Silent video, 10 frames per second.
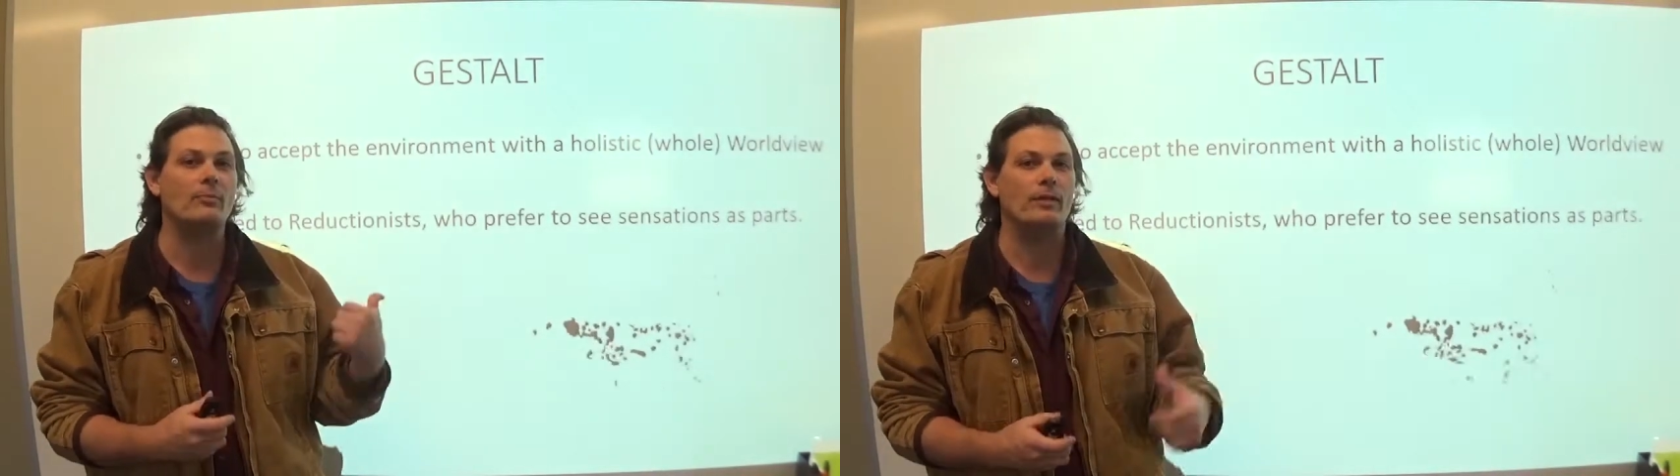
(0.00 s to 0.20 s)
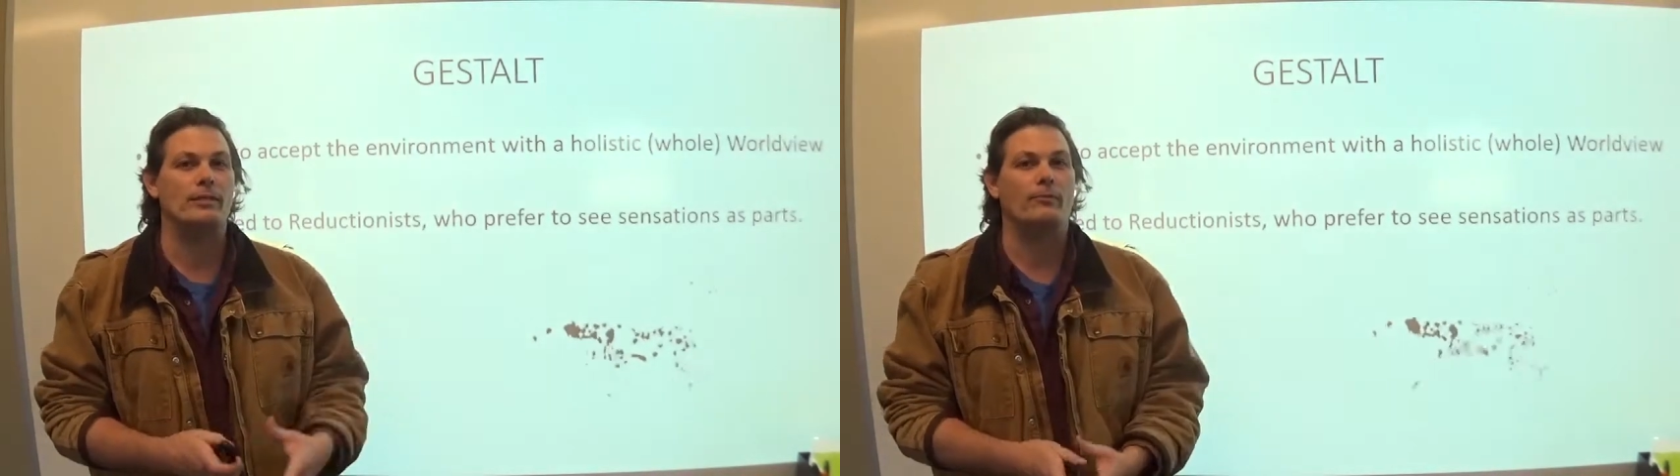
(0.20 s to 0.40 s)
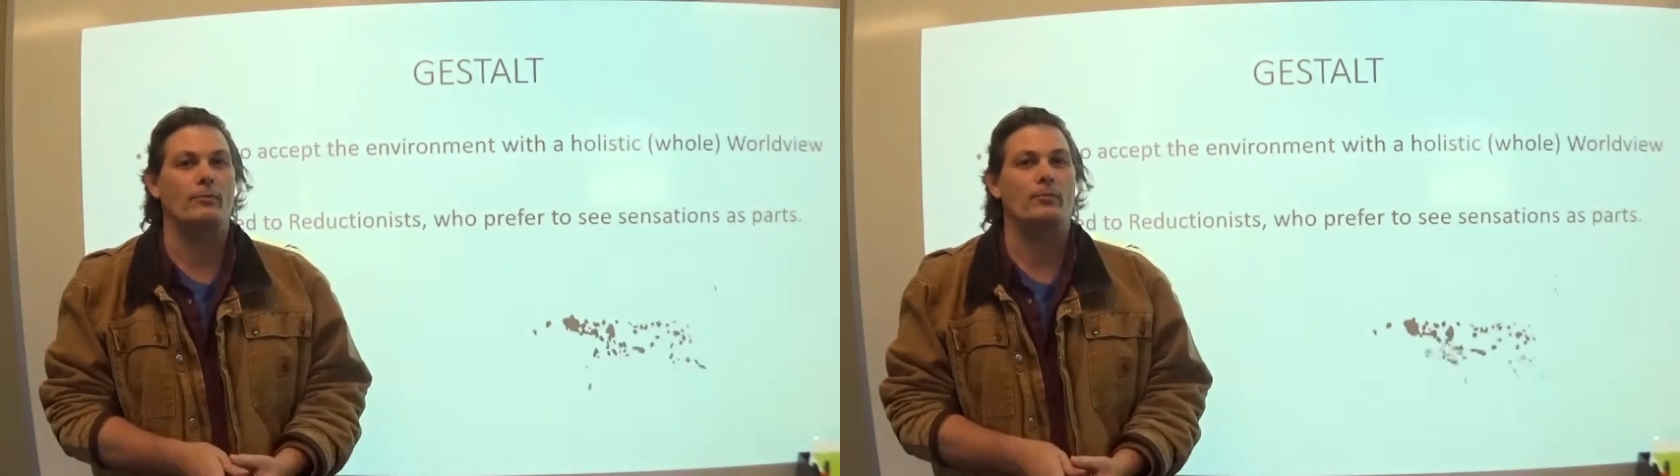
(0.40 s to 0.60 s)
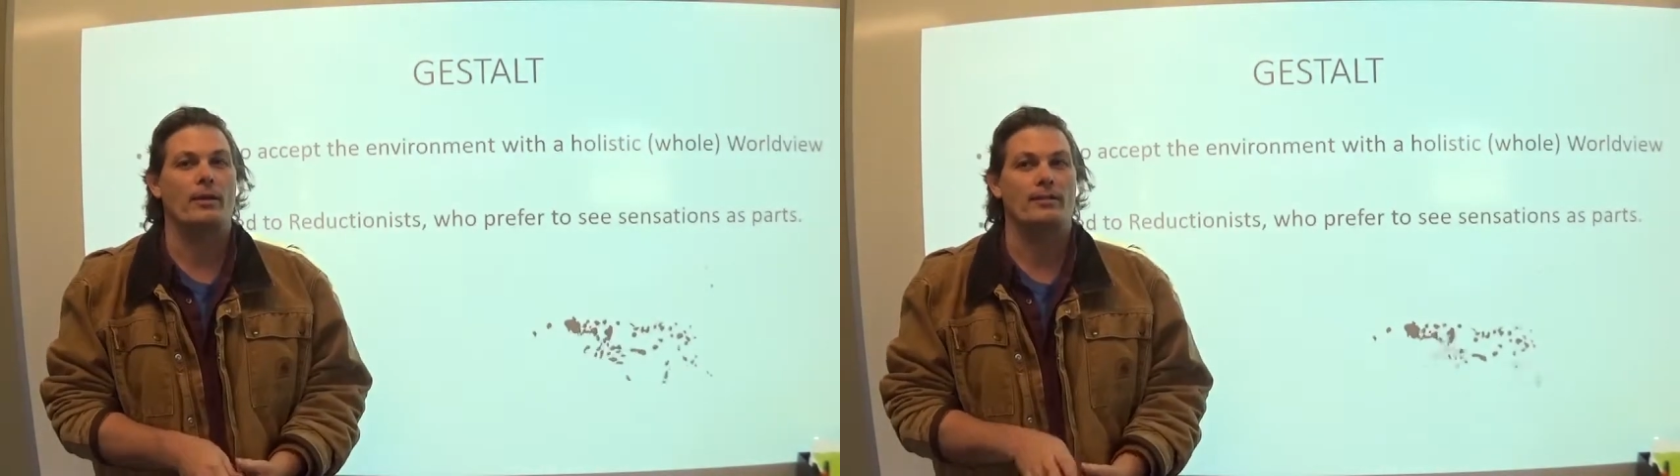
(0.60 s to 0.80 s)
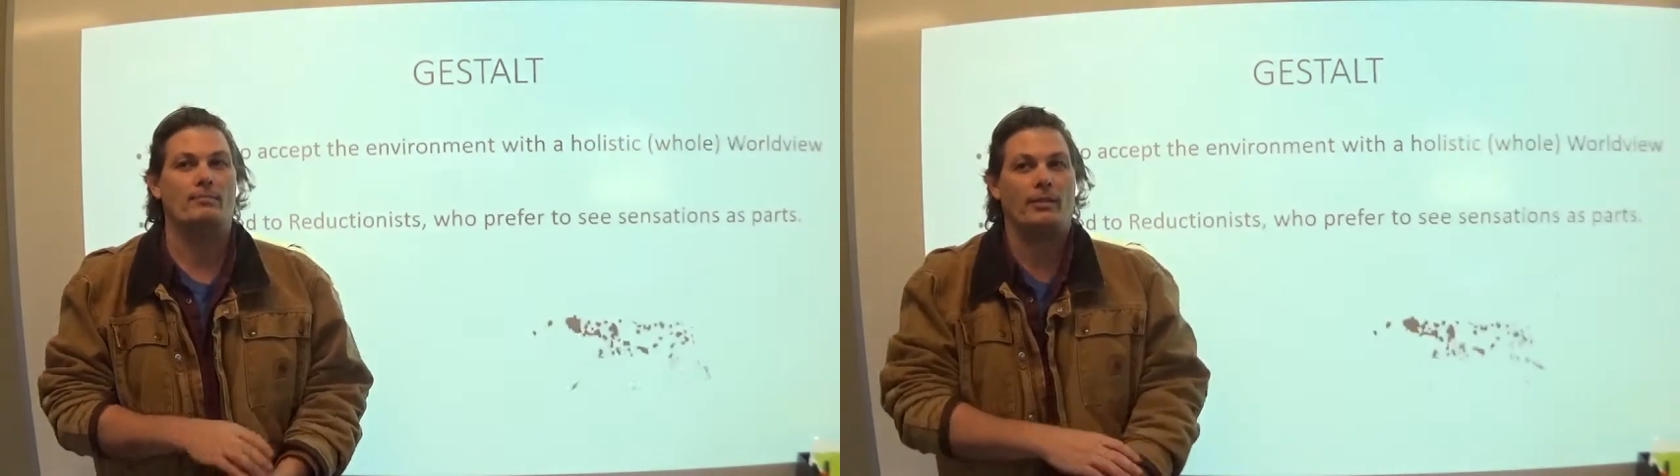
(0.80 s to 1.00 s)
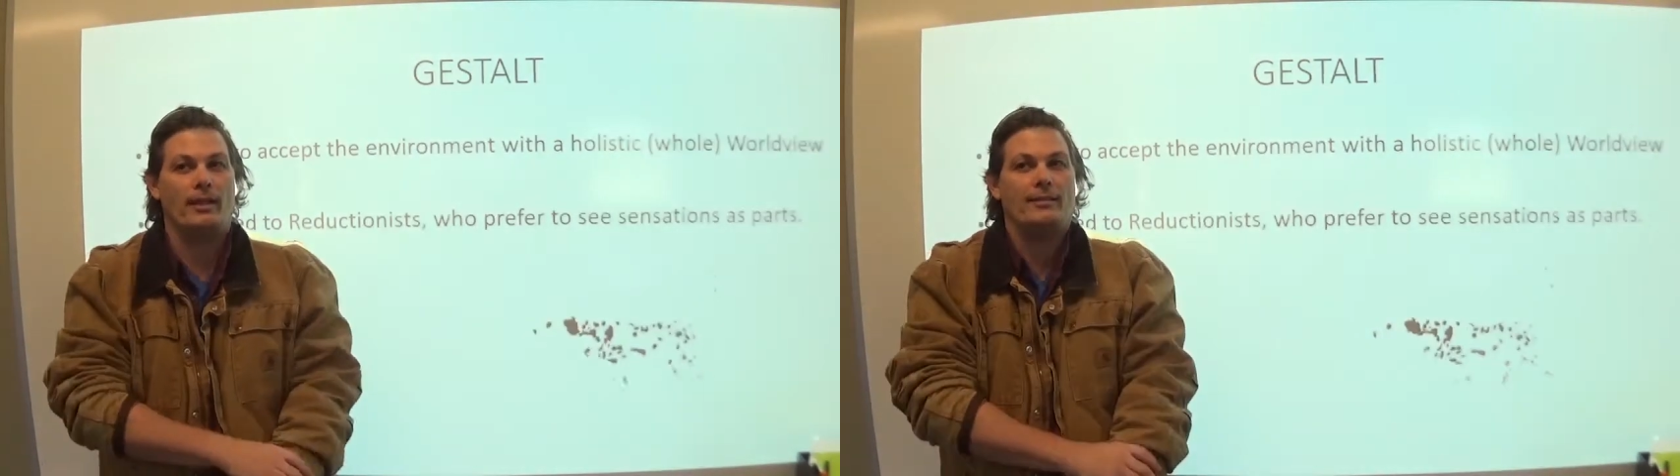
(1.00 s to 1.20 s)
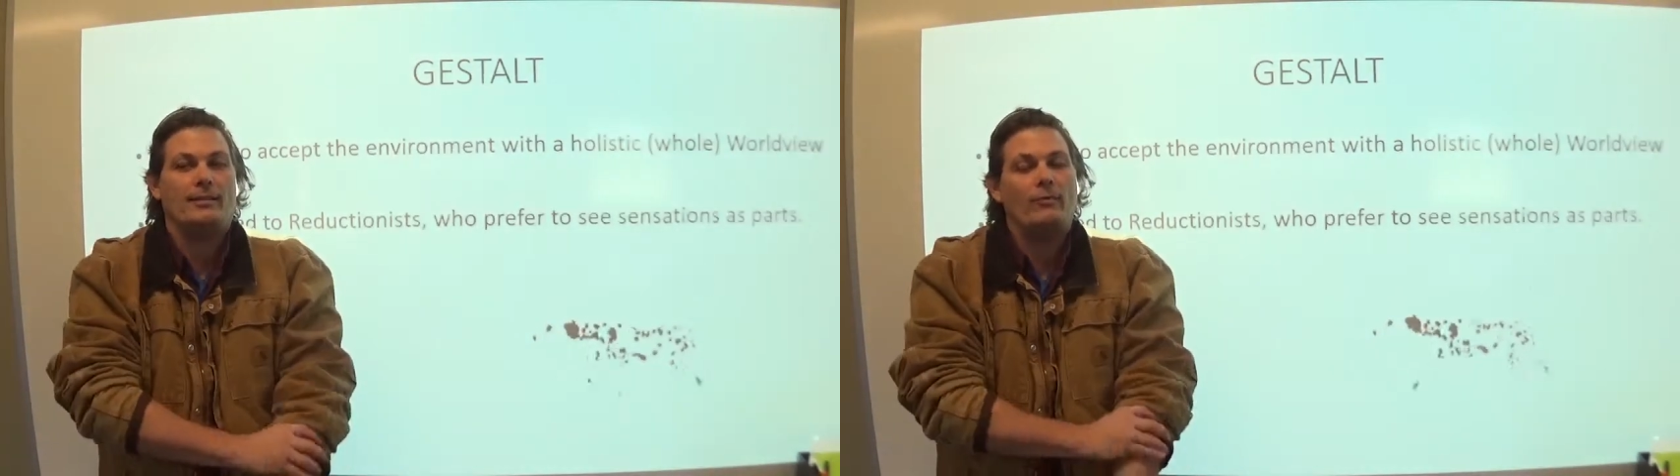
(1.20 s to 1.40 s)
bit different place.